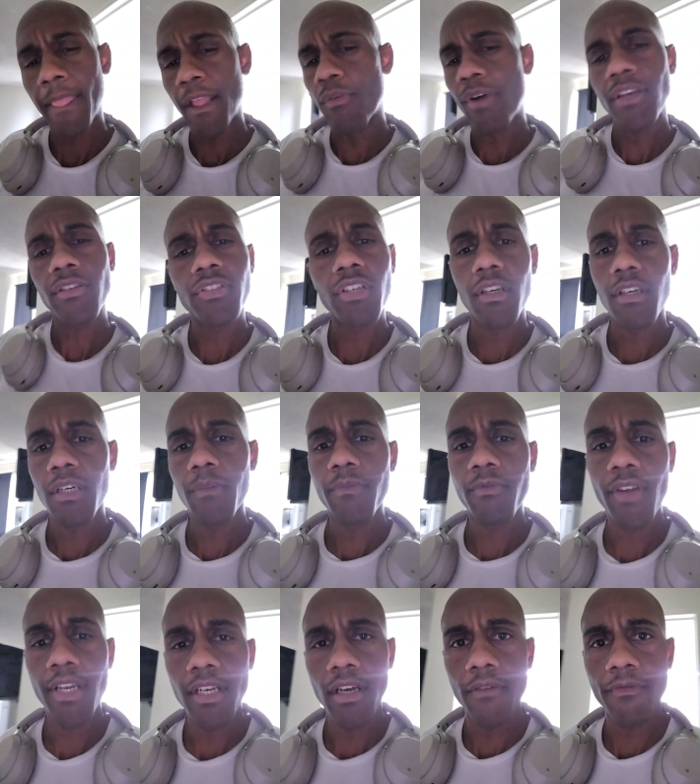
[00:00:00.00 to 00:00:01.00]
Why don't y'all
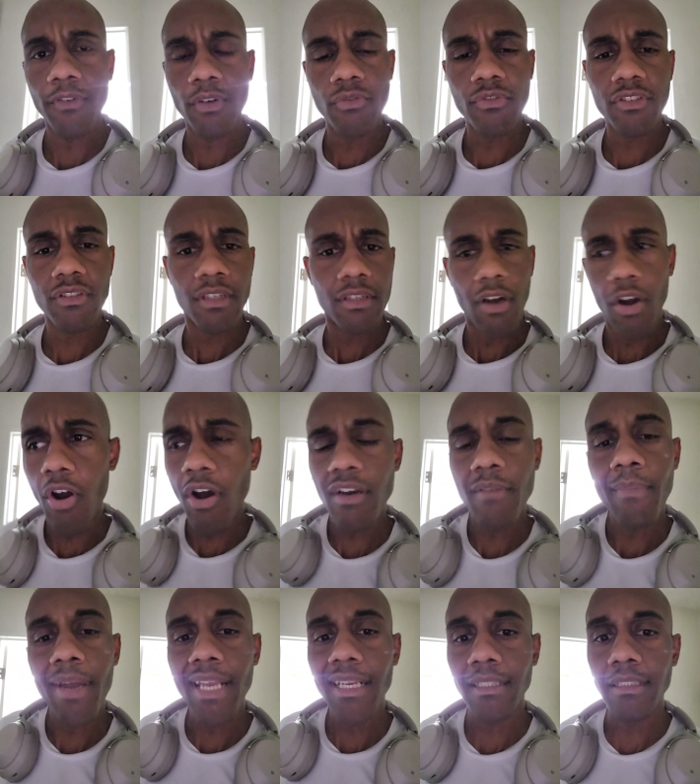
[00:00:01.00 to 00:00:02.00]
upgrade our phones
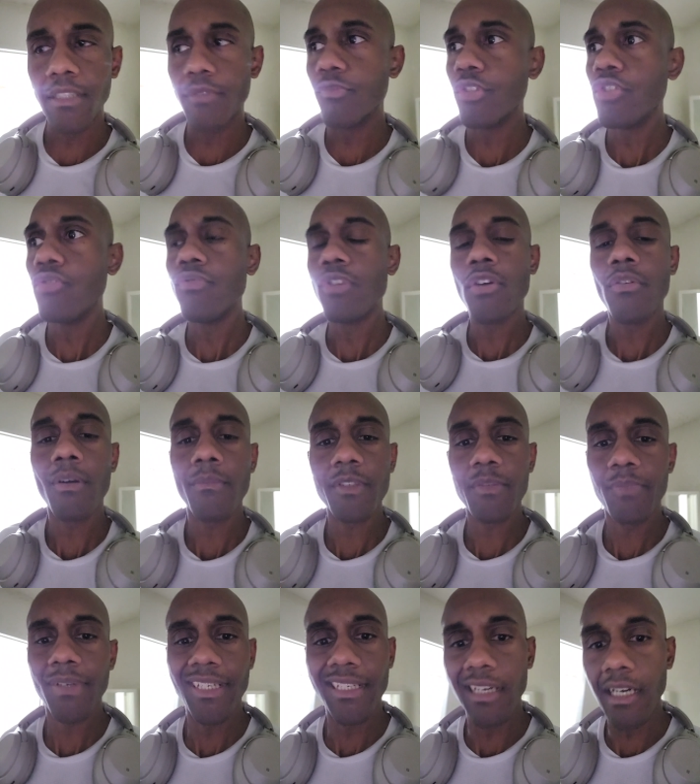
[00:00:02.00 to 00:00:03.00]
automatically? When you know I'm
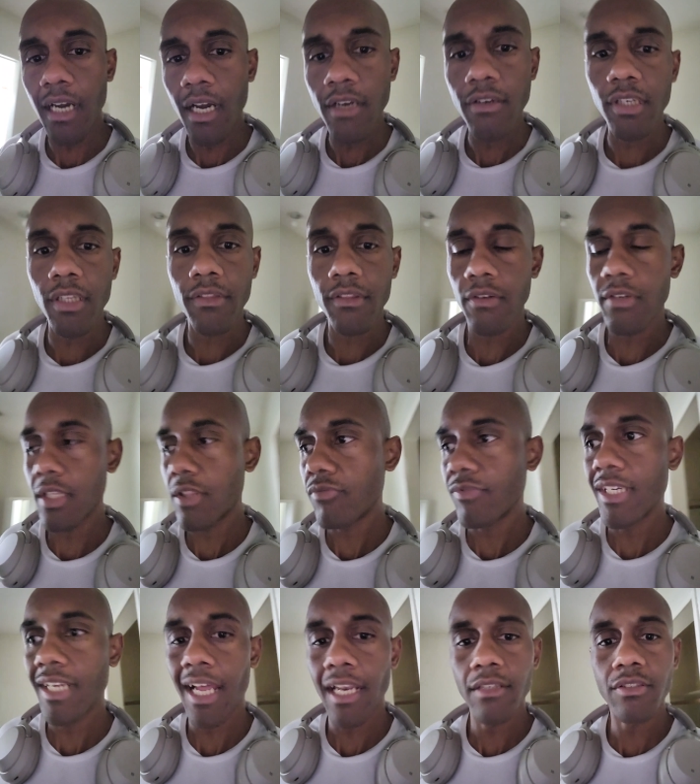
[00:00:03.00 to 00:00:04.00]
spending
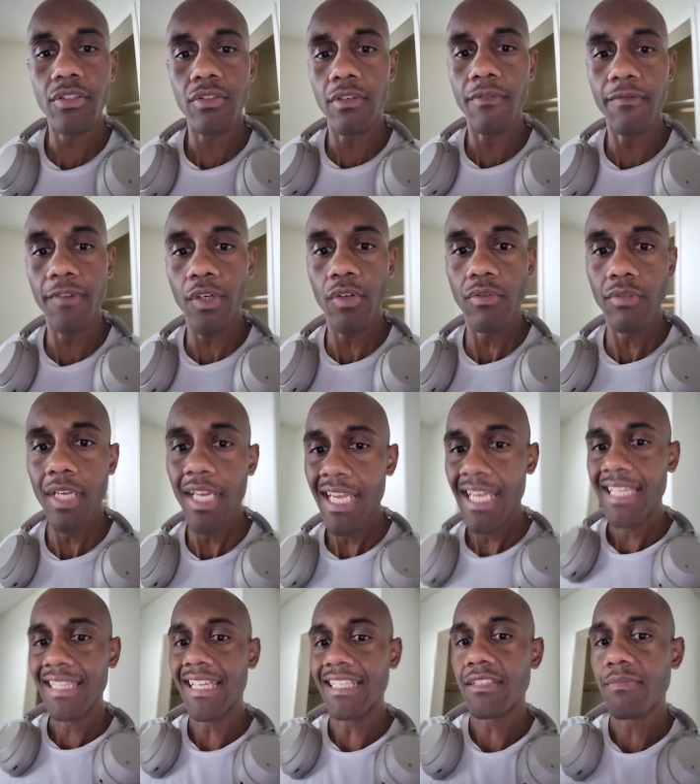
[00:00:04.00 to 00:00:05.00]
$133 on a phone
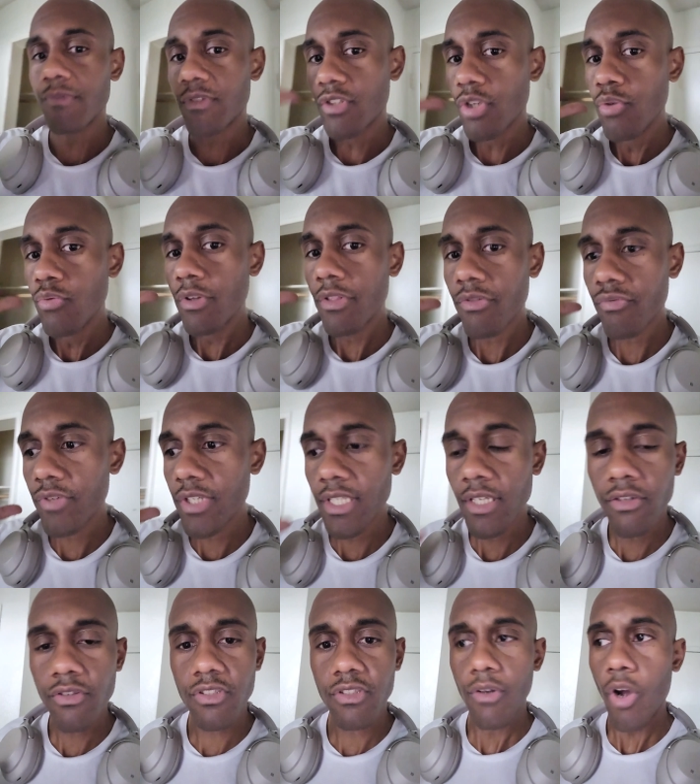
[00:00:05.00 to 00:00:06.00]
that's two and three
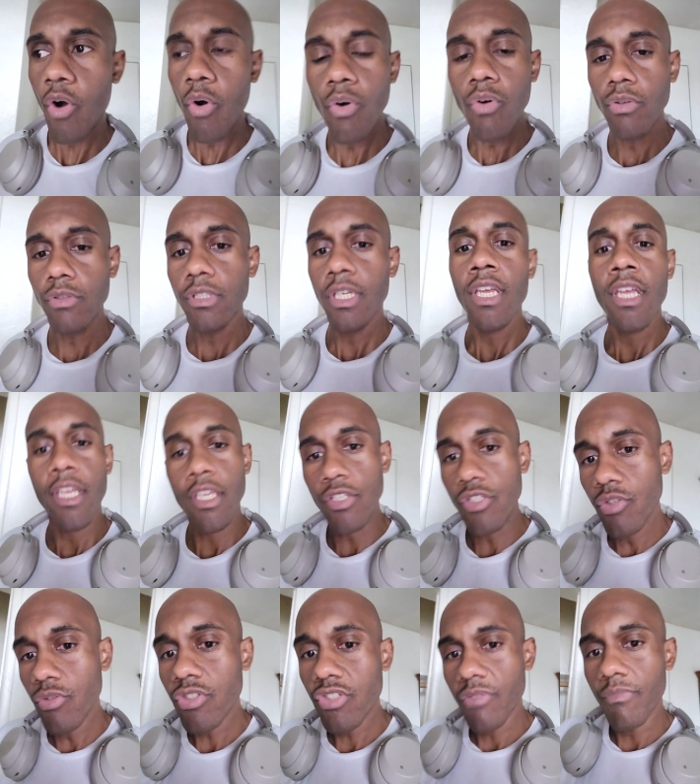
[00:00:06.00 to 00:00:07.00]
years old,
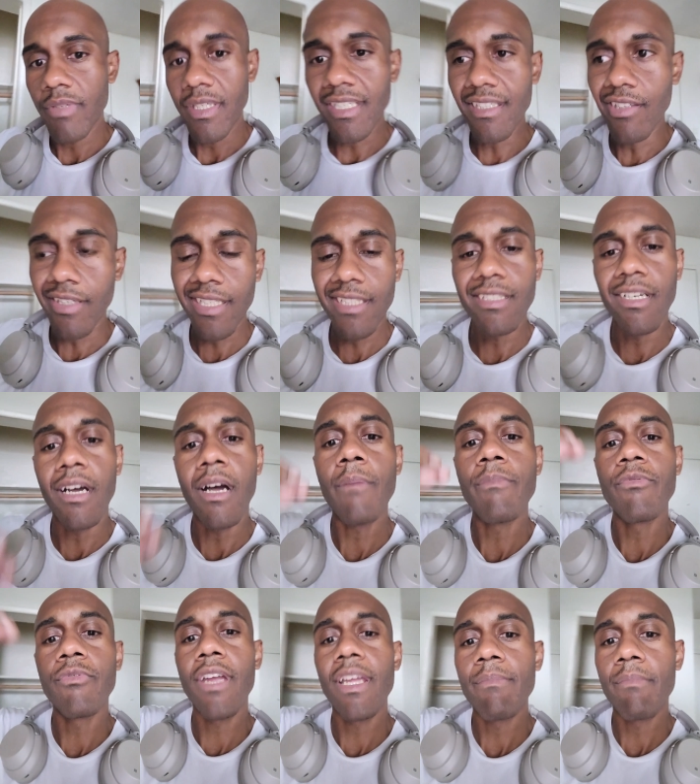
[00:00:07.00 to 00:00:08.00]
you should be looking to
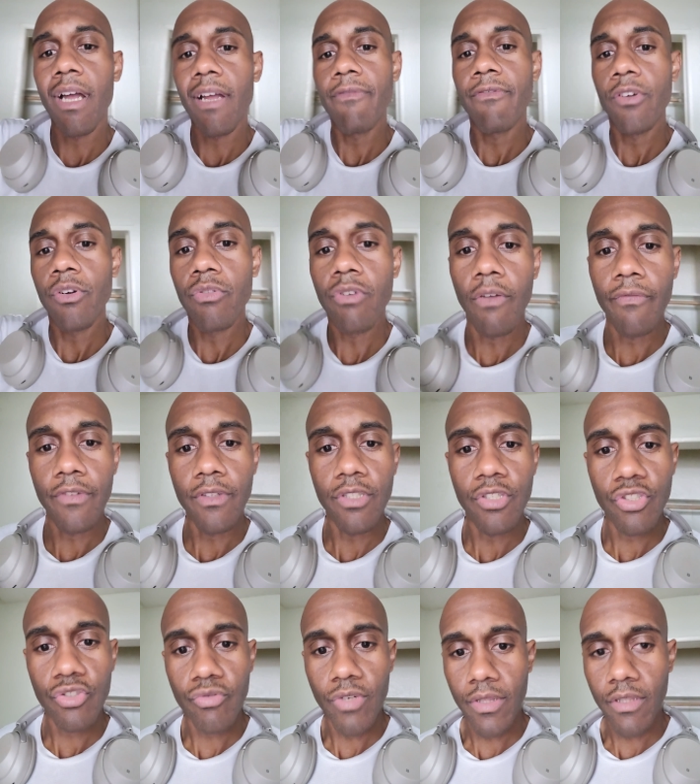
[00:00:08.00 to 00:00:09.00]
upgrade my phone off of
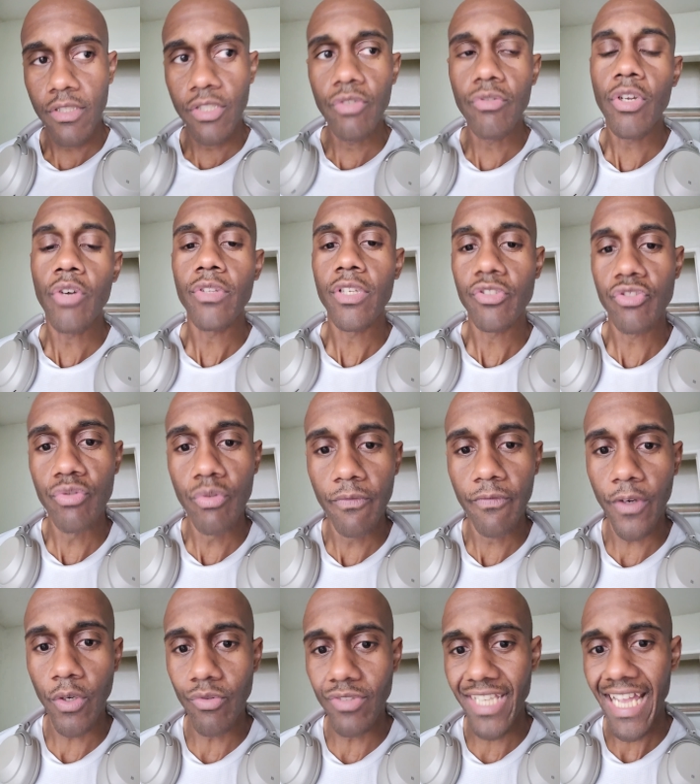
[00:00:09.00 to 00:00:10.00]
the strength that you know there's new
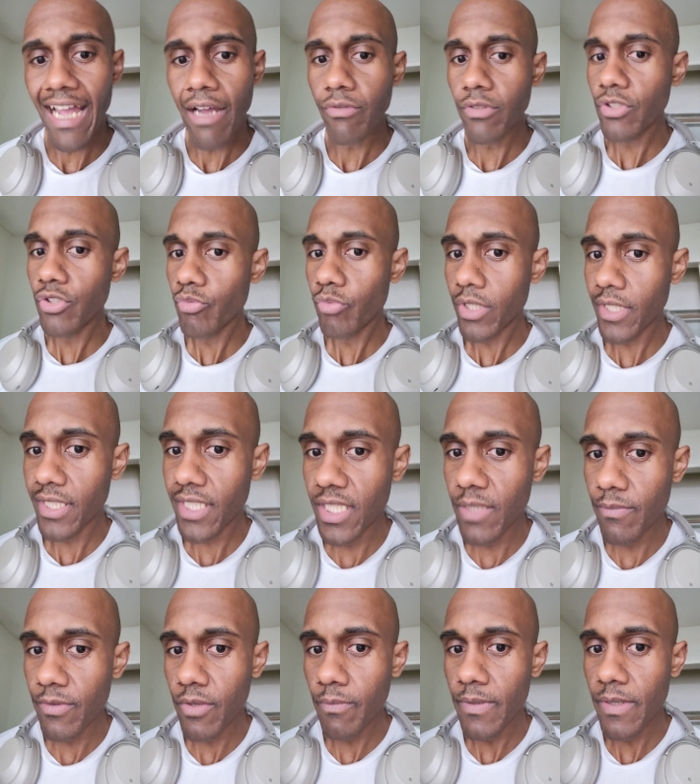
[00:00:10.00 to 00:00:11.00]
phones out and you want to
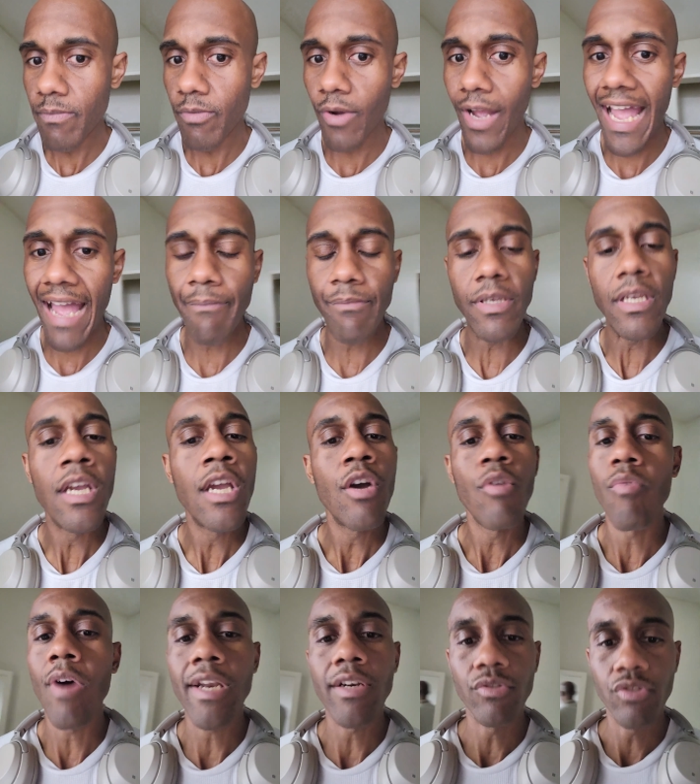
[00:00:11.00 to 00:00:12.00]
keep your people happy.
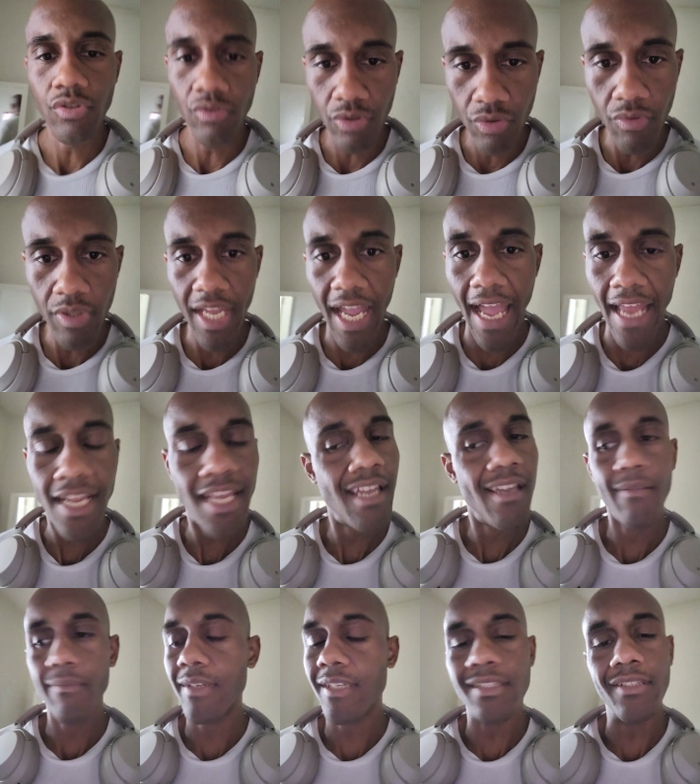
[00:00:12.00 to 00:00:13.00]
Why don't you do that?
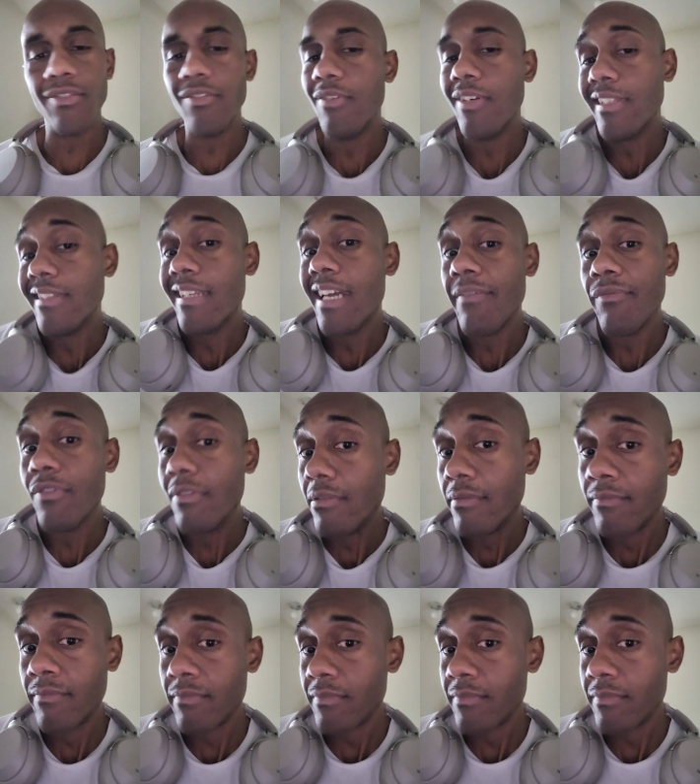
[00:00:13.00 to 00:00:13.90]
Because you're a devil